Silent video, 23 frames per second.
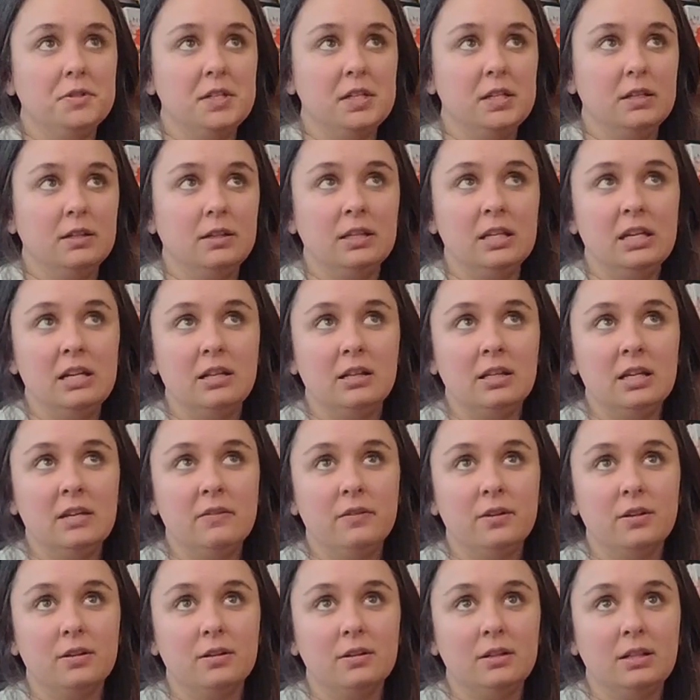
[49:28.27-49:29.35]
it, leave
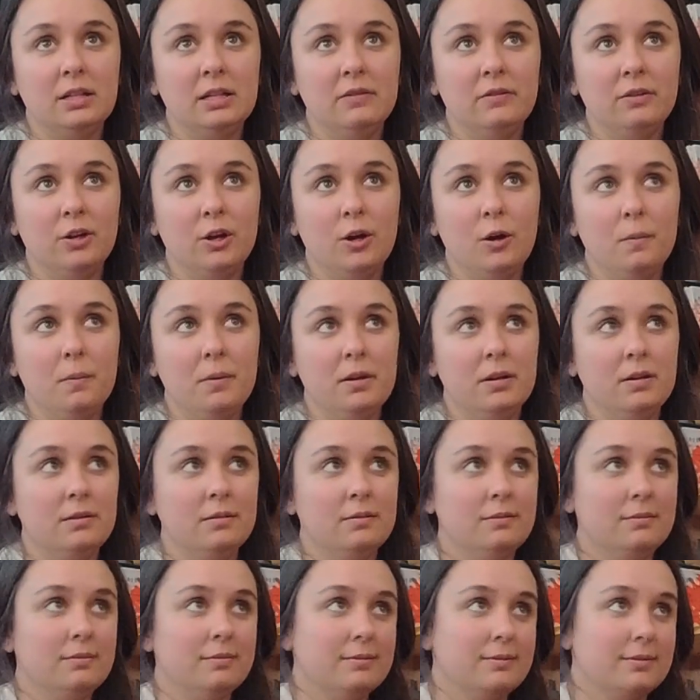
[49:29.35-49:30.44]
it
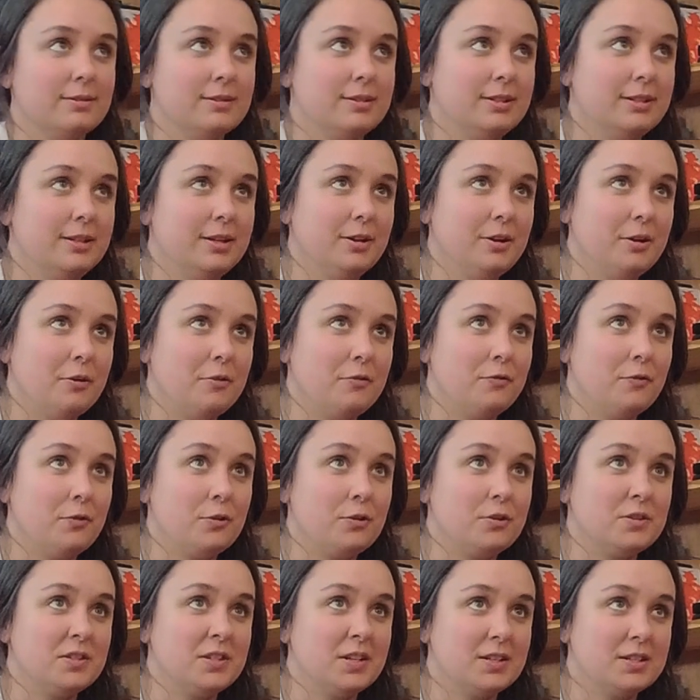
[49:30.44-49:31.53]
open, you know, for
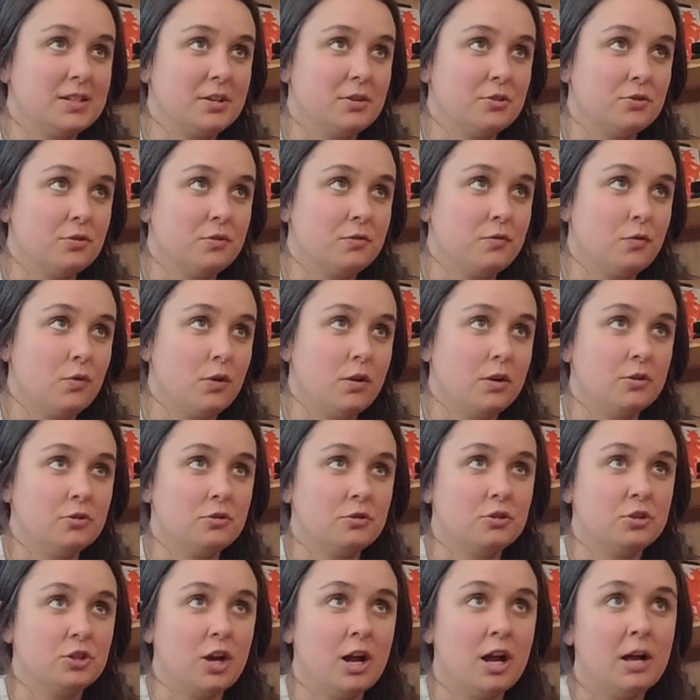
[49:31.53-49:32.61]
the 600,
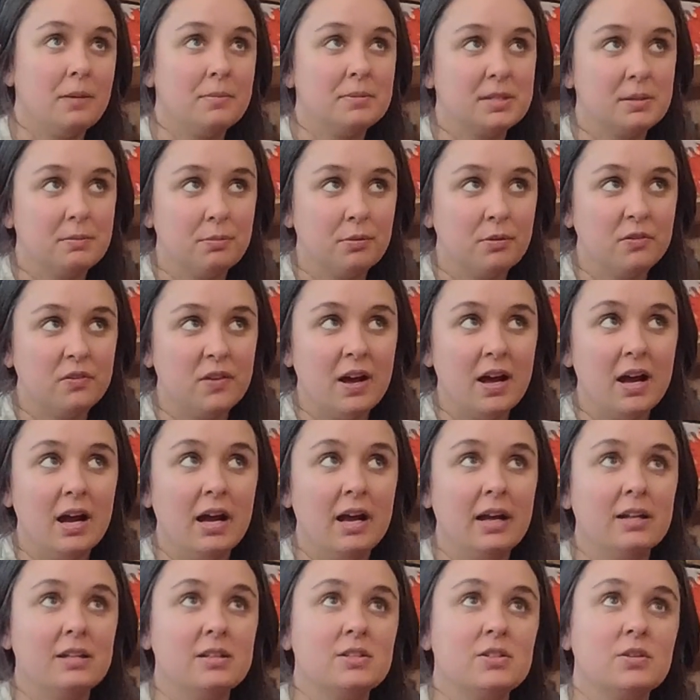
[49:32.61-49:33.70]
400 jobs it
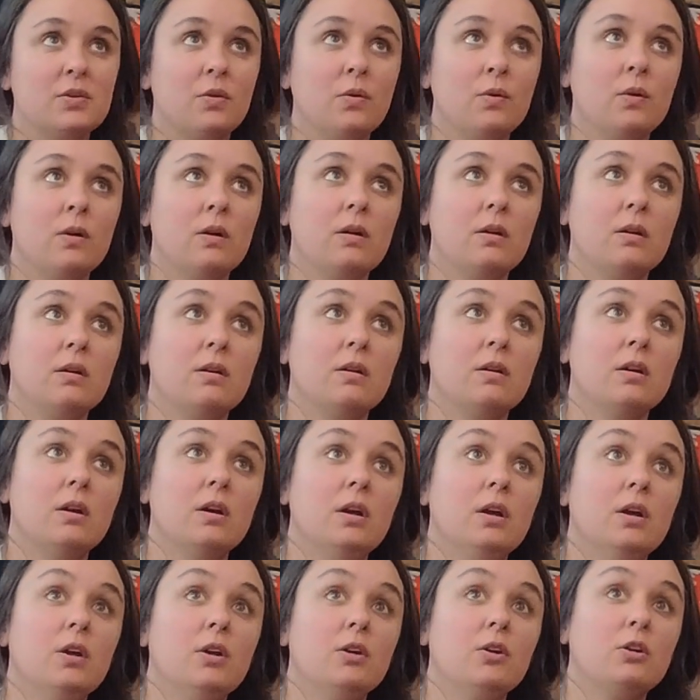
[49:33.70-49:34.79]
provides, or
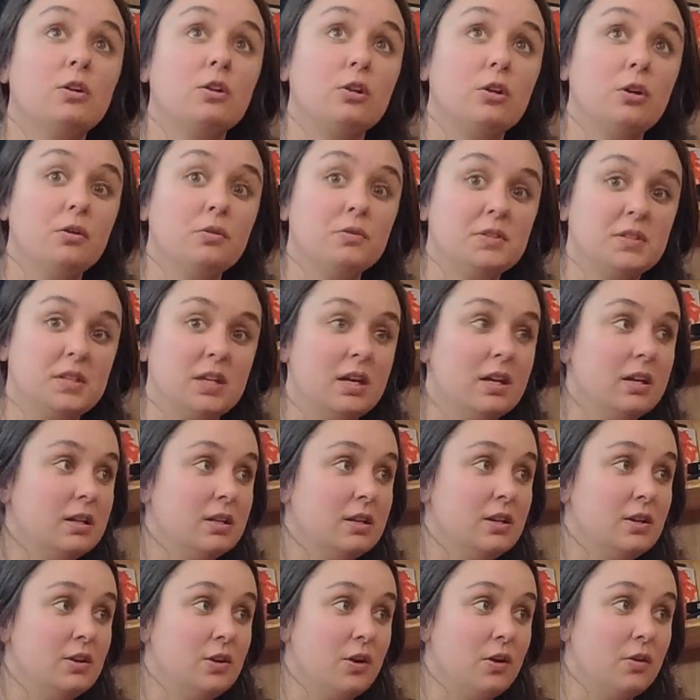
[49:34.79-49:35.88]
close it,
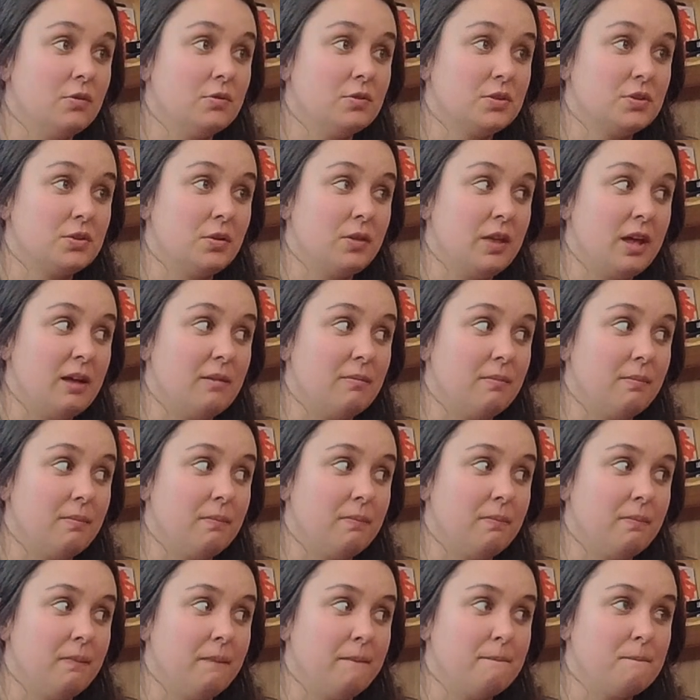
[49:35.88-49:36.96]
you know, so that
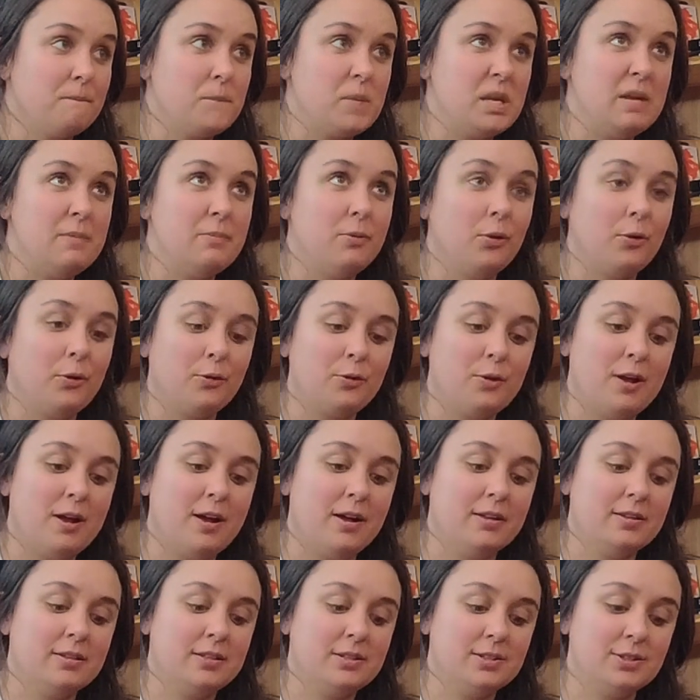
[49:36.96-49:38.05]
people are
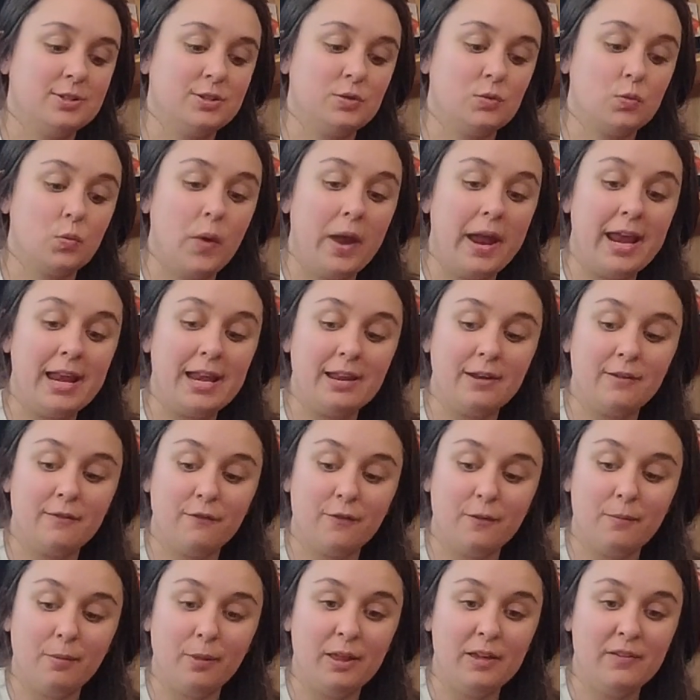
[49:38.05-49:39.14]
not dissuaded
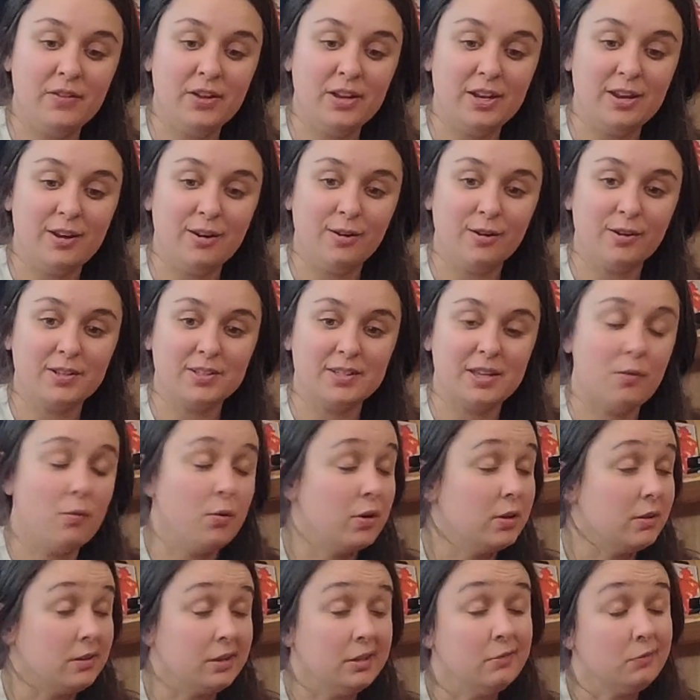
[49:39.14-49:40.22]
from living here because they
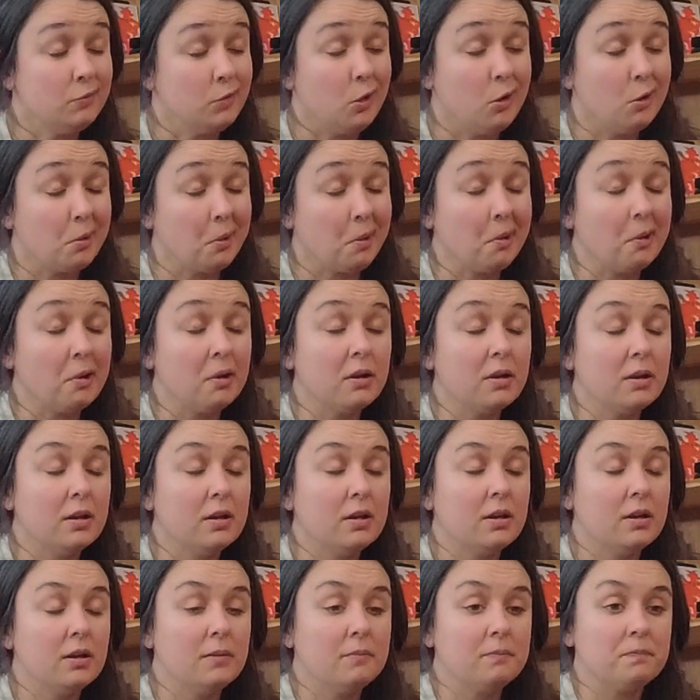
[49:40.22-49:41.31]
want to live longer. Yeah.